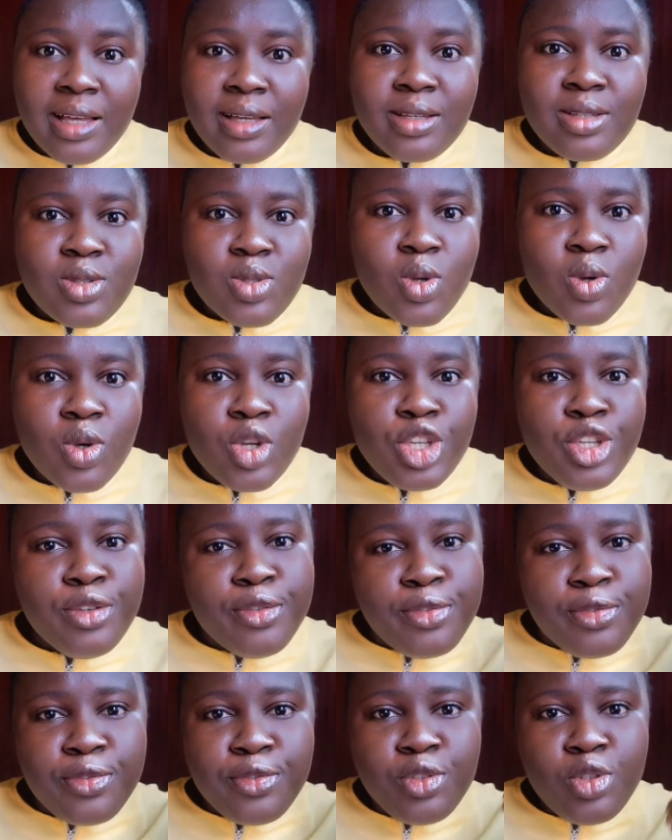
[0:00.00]
So
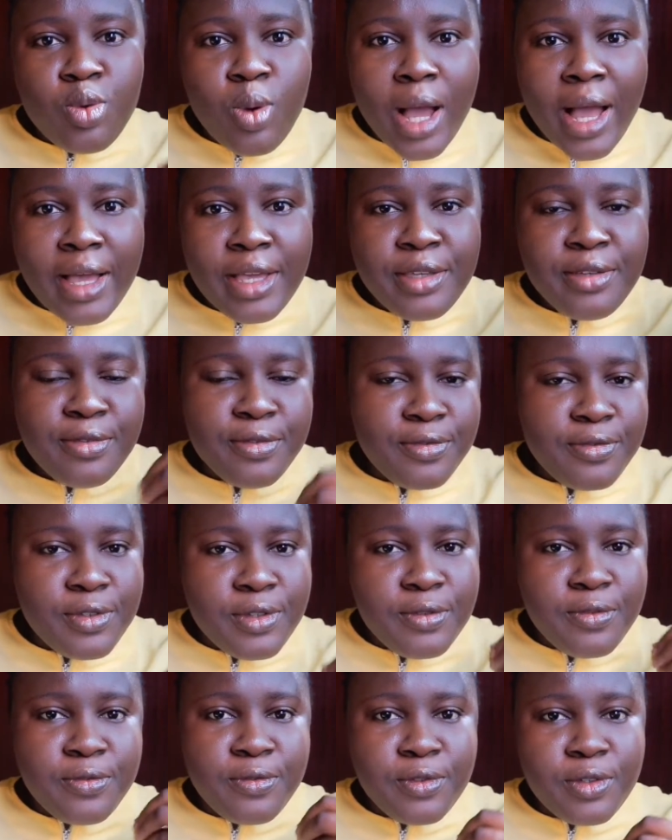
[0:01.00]
if you
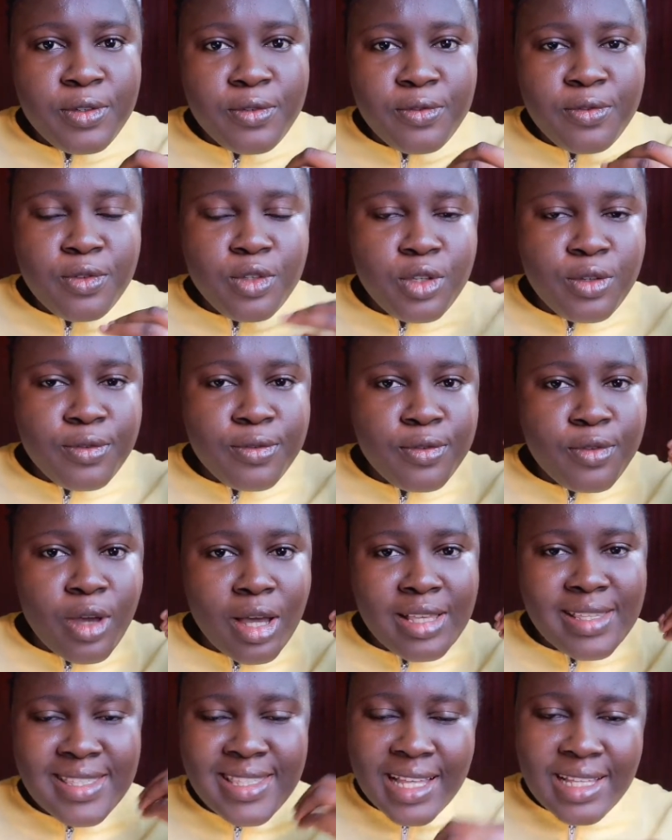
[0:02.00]

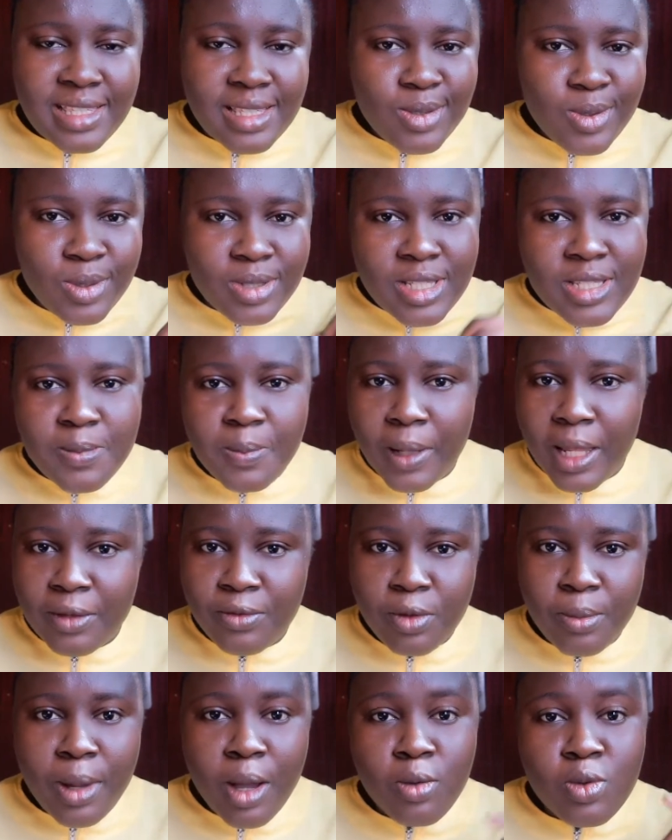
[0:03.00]
are starting on this
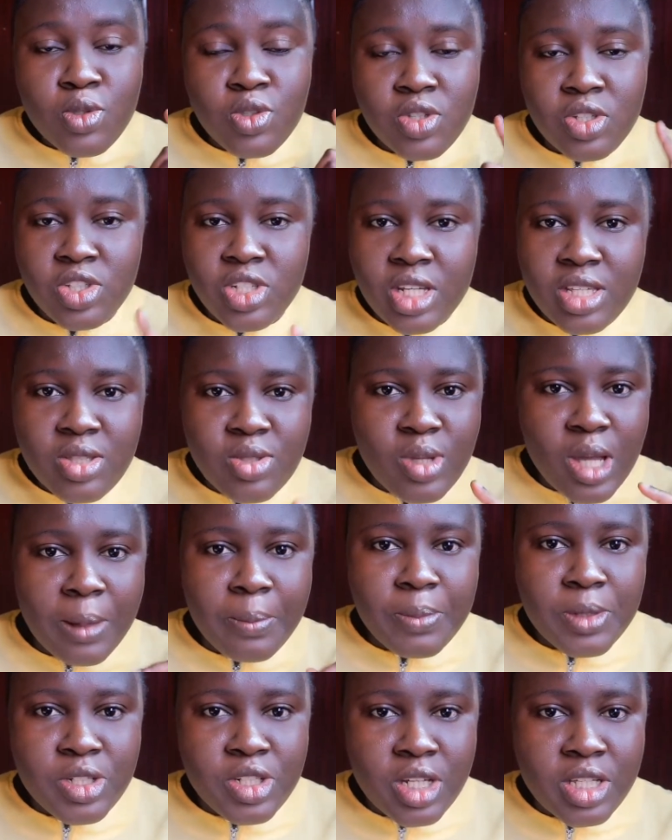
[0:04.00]
platform, I would suggest you are
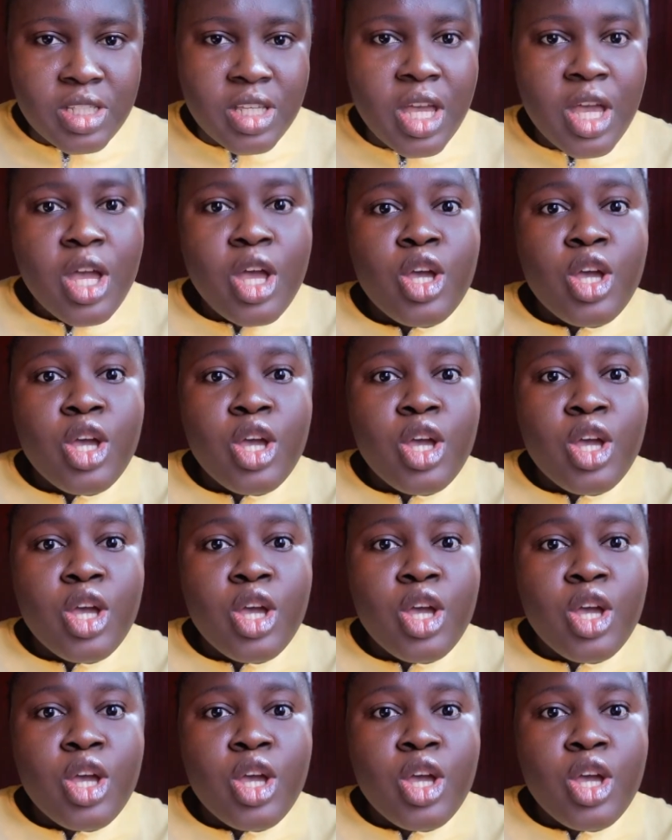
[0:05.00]
patient.